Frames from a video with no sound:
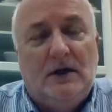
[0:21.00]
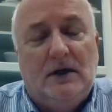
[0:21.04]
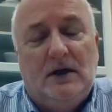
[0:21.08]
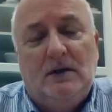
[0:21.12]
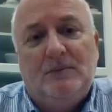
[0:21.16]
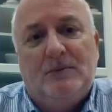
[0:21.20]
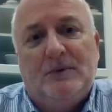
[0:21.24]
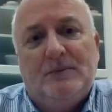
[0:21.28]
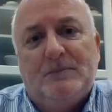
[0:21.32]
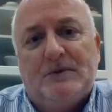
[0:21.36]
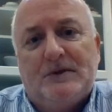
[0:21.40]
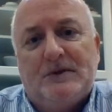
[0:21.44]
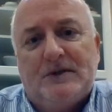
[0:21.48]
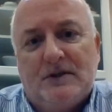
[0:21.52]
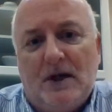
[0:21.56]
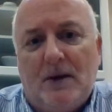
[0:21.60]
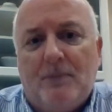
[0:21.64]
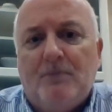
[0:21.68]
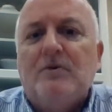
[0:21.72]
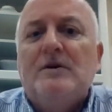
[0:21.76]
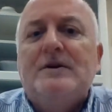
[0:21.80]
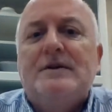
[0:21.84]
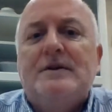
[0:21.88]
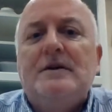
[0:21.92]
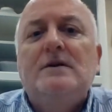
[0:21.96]
keep them
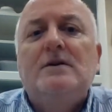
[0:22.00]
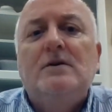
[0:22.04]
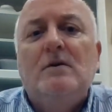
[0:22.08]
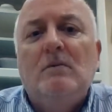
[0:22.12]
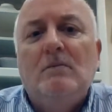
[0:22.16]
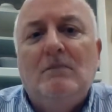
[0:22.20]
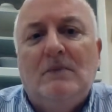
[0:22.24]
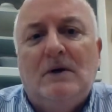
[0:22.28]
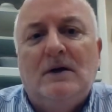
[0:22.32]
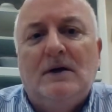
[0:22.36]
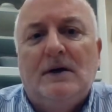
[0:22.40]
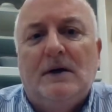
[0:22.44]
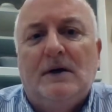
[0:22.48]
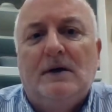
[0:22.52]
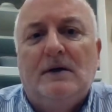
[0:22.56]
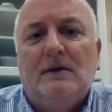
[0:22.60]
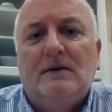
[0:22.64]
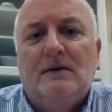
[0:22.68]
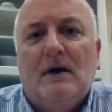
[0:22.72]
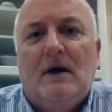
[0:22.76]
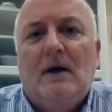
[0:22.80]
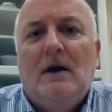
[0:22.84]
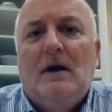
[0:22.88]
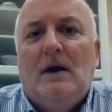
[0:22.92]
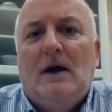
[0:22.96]
separate in your
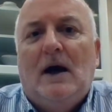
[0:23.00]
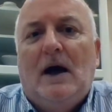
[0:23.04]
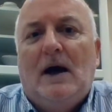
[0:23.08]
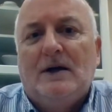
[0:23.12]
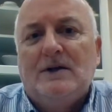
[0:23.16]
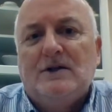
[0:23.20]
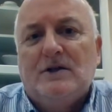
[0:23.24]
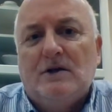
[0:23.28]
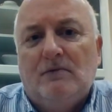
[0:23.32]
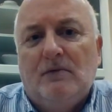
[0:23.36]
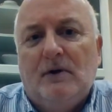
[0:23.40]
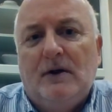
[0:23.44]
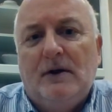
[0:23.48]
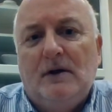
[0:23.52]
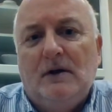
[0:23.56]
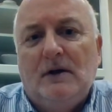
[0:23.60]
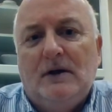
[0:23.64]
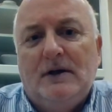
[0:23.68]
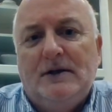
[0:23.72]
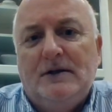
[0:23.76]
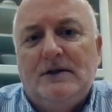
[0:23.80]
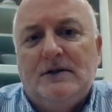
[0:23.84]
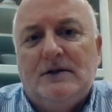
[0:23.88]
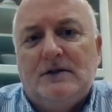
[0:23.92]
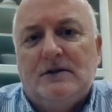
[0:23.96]
mind, and to
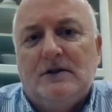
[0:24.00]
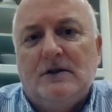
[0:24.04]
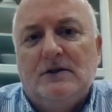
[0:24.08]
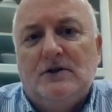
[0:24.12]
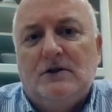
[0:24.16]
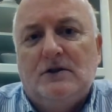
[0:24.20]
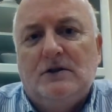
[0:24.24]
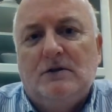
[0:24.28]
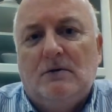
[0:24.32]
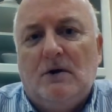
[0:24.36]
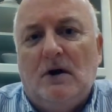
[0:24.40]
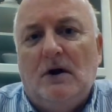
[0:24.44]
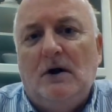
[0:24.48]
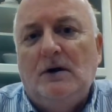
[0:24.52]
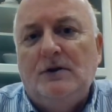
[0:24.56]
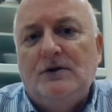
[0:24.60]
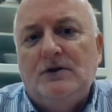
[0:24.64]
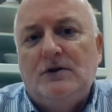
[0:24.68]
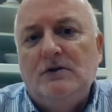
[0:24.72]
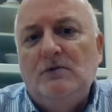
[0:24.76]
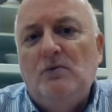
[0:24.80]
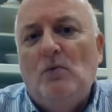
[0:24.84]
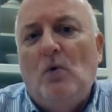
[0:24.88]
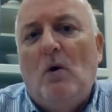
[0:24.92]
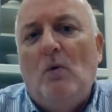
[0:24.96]
realize that you can't
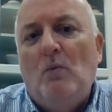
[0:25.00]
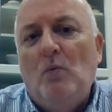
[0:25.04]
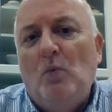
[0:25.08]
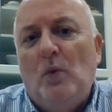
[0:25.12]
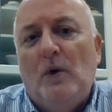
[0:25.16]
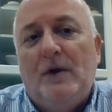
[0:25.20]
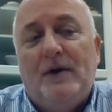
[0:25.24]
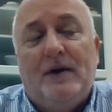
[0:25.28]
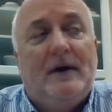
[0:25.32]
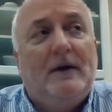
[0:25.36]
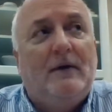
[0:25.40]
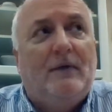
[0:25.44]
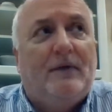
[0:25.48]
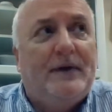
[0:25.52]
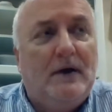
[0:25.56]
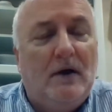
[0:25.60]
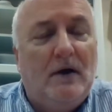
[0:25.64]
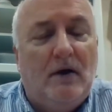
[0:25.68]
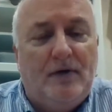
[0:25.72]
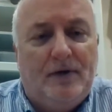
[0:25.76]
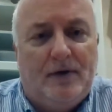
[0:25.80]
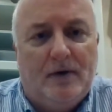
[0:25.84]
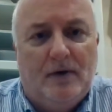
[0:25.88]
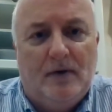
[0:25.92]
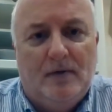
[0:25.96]
do one without the
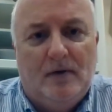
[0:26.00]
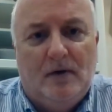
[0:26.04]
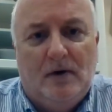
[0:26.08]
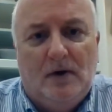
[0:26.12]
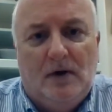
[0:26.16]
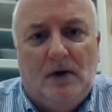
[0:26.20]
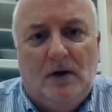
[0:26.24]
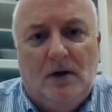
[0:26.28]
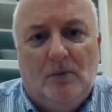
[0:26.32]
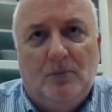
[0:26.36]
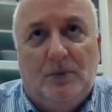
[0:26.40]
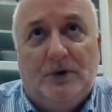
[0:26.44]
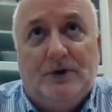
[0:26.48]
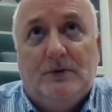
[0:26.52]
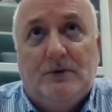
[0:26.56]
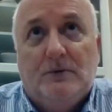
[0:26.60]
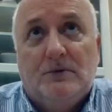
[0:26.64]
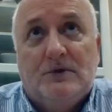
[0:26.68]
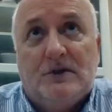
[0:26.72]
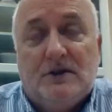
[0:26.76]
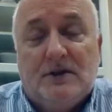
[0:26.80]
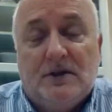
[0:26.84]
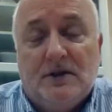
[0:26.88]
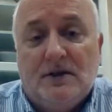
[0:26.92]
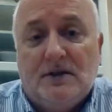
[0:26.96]
other, but you
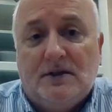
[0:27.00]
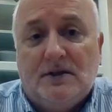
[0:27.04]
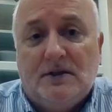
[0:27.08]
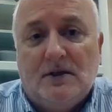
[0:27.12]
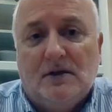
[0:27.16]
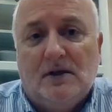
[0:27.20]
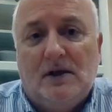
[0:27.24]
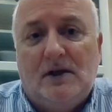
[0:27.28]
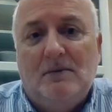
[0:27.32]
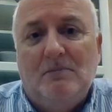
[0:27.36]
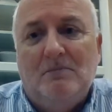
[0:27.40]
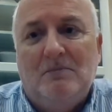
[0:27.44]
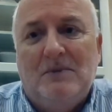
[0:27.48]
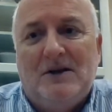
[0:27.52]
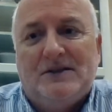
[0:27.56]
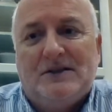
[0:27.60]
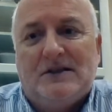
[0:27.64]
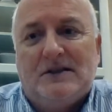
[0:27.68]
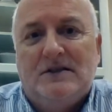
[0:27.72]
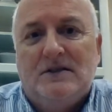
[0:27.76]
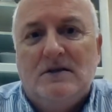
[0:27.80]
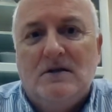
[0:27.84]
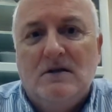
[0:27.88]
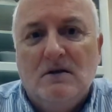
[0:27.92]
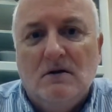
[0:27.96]
certainly
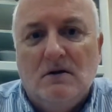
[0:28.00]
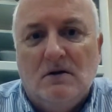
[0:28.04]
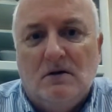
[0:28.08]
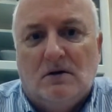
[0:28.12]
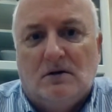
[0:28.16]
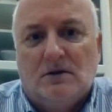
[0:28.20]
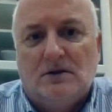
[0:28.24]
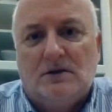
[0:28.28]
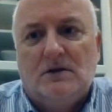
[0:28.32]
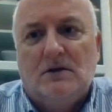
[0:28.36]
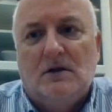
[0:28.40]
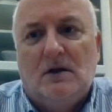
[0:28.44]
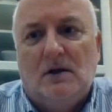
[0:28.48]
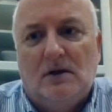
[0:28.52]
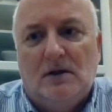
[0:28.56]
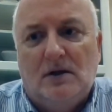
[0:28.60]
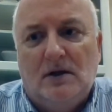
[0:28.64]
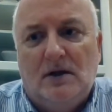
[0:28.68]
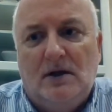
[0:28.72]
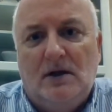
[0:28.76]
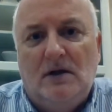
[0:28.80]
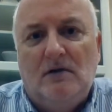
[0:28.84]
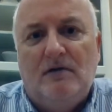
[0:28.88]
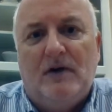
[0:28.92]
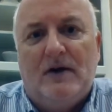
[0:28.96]
must not
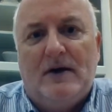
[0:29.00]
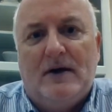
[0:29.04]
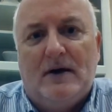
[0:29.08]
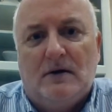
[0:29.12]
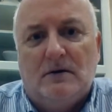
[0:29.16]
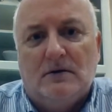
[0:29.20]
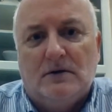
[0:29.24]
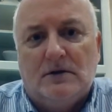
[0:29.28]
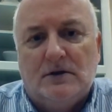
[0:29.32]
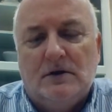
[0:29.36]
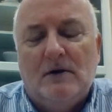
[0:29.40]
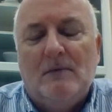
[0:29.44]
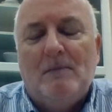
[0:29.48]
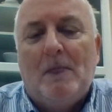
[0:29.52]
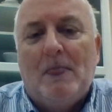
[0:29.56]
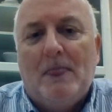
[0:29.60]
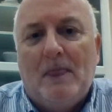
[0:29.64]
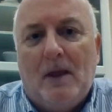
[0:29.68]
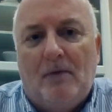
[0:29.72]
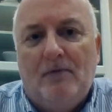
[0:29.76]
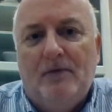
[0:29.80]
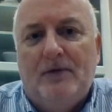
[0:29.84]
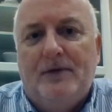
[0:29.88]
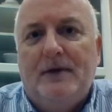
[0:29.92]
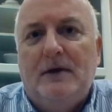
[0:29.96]
leave out
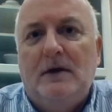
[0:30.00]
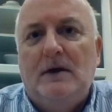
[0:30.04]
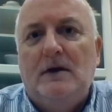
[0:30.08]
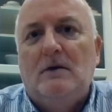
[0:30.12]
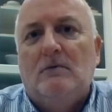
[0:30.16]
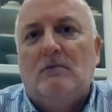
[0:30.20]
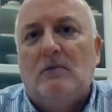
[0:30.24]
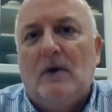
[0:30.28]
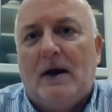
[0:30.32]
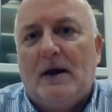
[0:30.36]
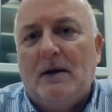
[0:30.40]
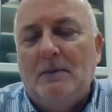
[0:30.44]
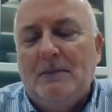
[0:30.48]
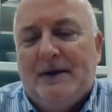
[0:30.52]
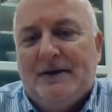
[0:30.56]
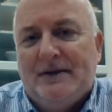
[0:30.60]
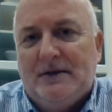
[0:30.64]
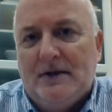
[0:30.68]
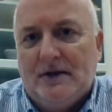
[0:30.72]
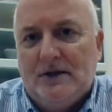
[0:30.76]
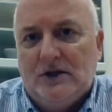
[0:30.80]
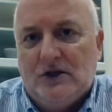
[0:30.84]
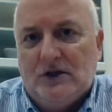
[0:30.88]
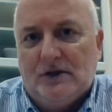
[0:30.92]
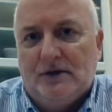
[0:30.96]
the
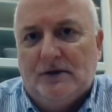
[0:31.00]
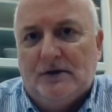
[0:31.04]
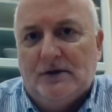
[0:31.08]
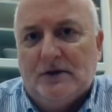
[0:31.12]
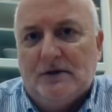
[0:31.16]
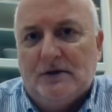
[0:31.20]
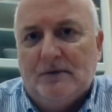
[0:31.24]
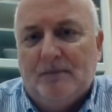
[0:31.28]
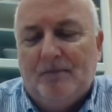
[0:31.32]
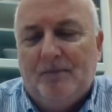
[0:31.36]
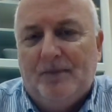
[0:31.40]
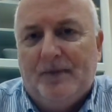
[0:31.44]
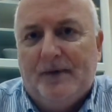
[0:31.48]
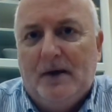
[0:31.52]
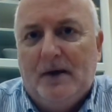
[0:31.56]
recommendations.